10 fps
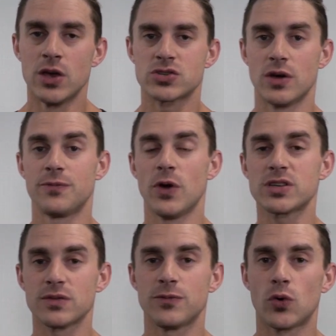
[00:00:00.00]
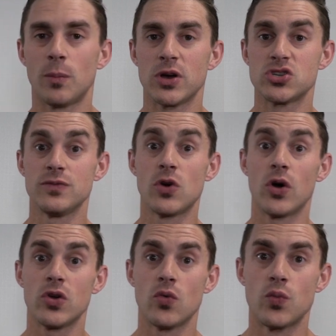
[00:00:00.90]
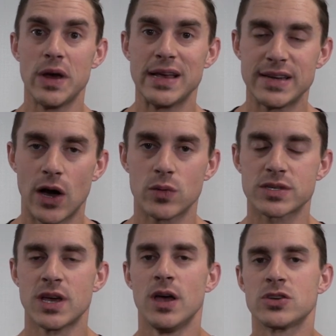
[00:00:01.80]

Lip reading: So first and foremost, you've got your rear delts.